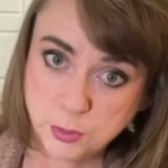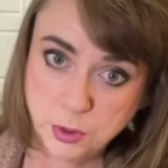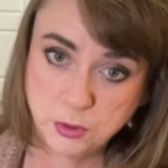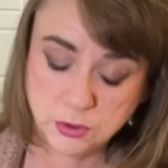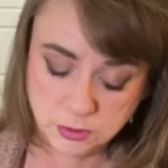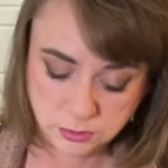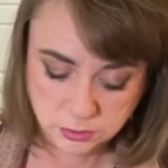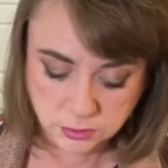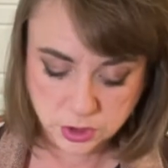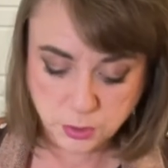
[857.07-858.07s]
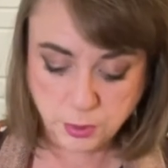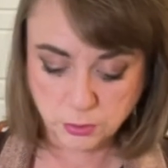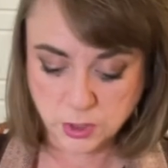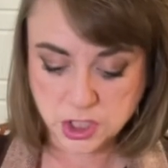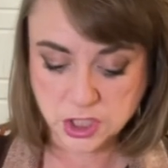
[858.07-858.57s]
Putin to put
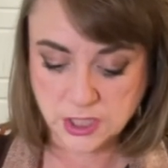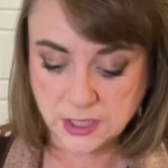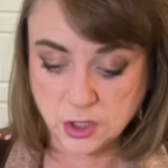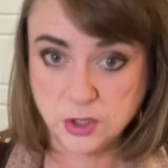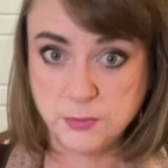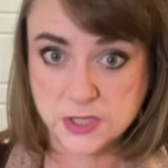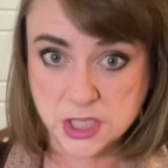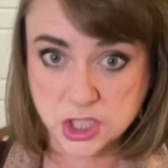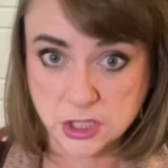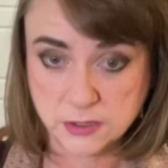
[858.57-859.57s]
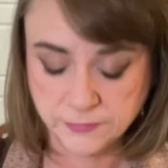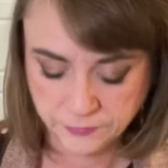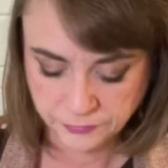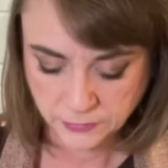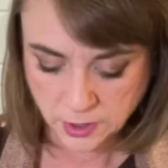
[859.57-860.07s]
Russia in a good position.
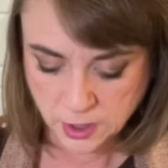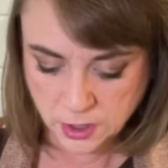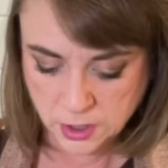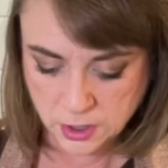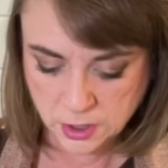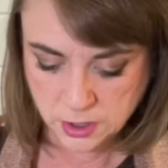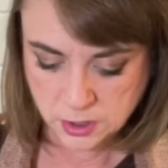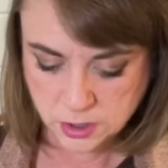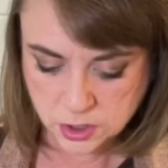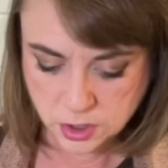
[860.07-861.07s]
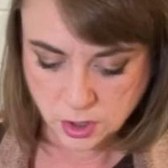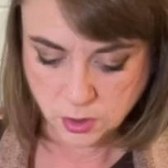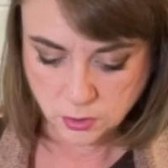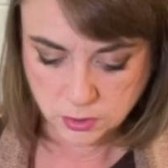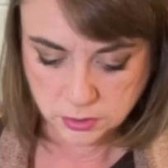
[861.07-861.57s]

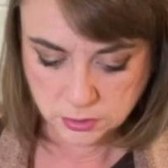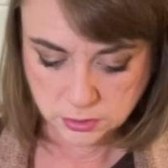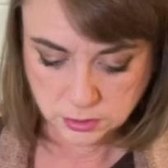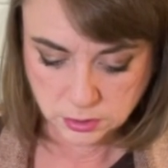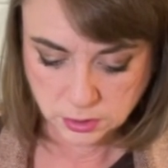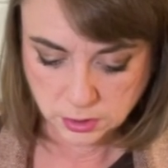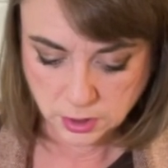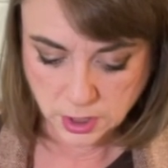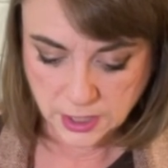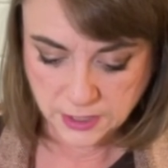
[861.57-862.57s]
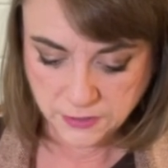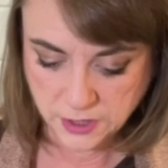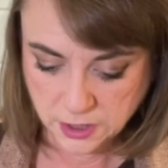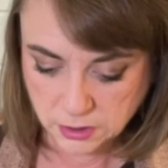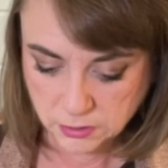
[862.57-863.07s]
So I
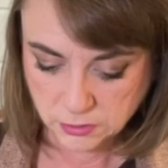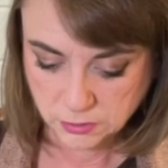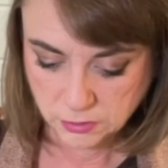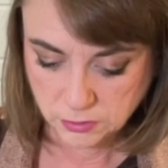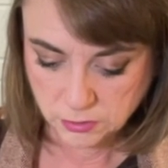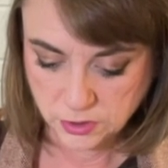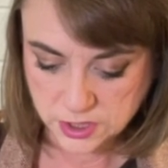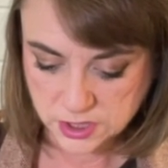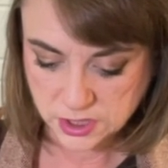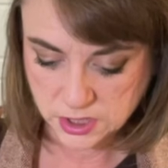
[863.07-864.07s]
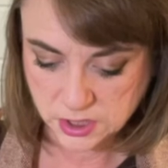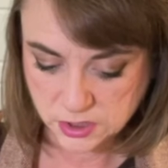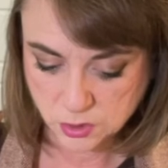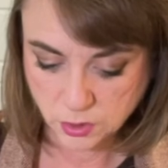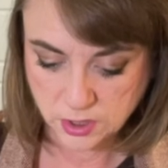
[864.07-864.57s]
think this
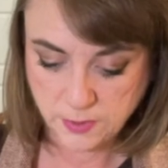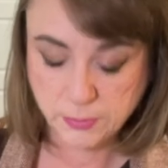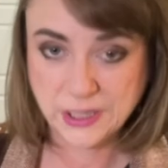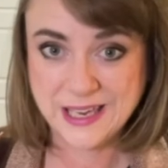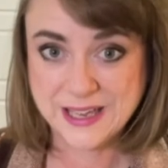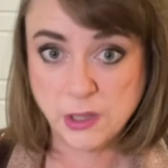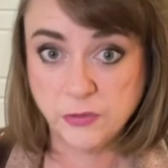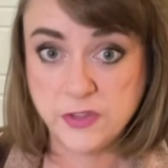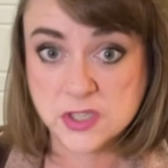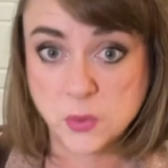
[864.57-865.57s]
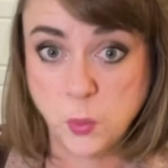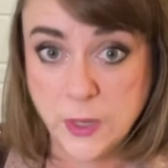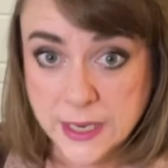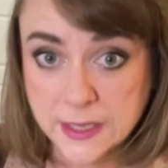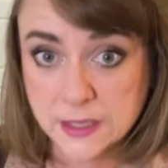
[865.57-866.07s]
is going to be playing out this
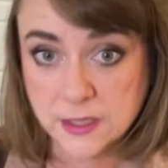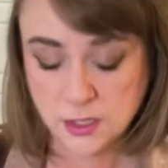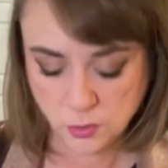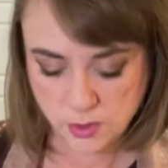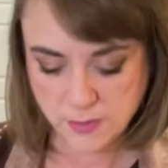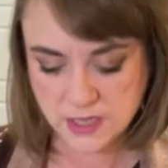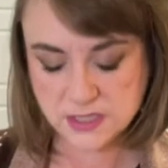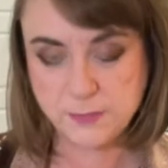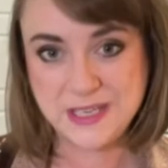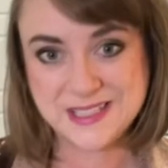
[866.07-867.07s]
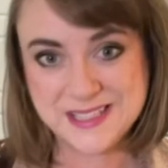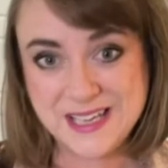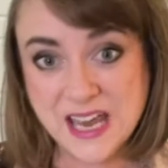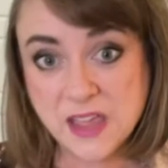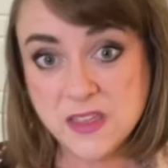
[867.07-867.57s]
week we may be
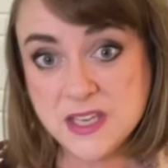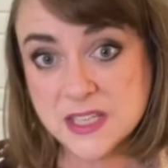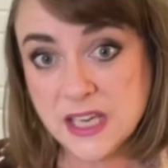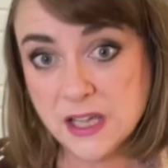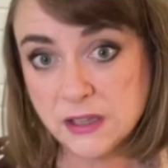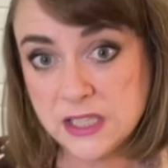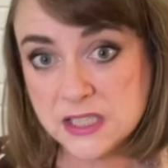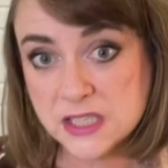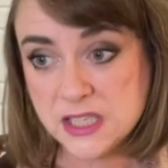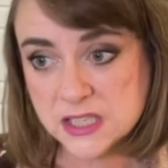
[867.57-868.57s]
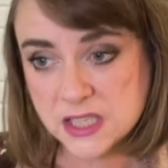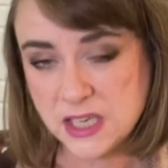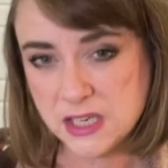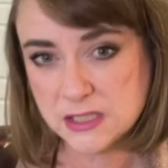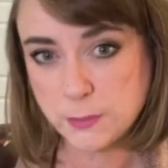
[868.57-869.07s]
seeing these inklings, these
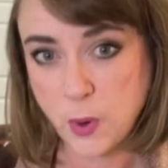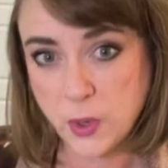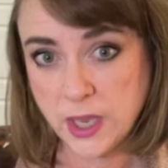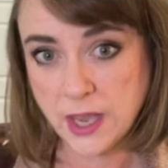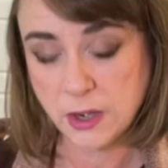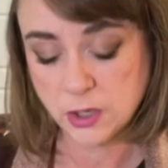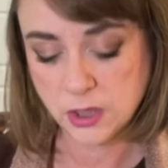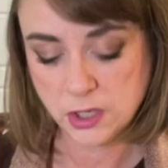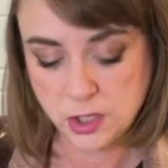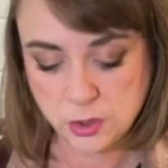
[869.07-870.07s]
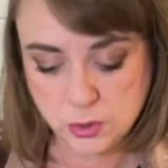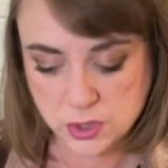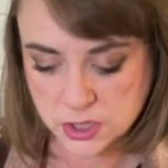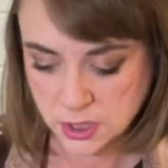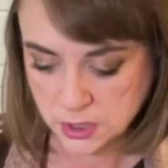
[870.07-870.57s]
things poking out in the news.